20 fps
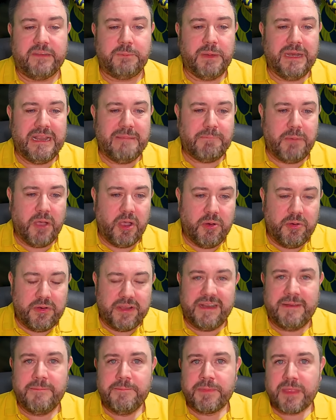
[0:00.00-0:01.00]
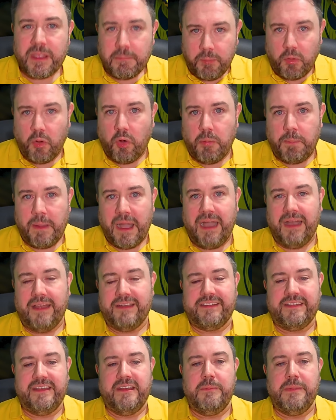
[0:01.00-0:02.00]
Billy Bowden, poor
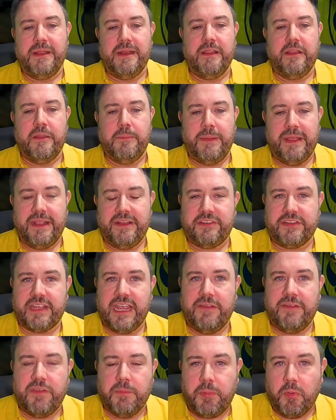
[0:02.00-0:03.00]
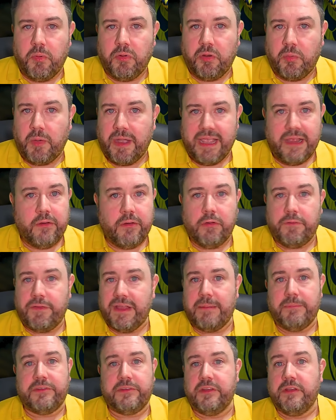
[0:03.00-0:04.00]
pass in the middle of the pitch, gave the ball away and
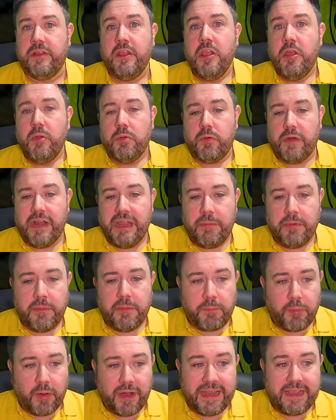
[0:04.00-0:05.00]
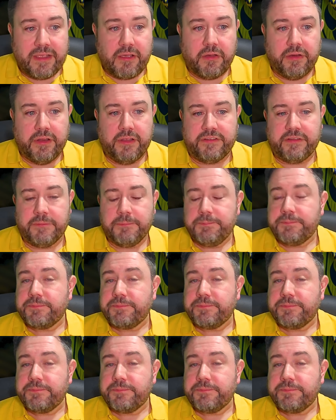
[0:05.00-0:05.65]
Northampton were able to break on us.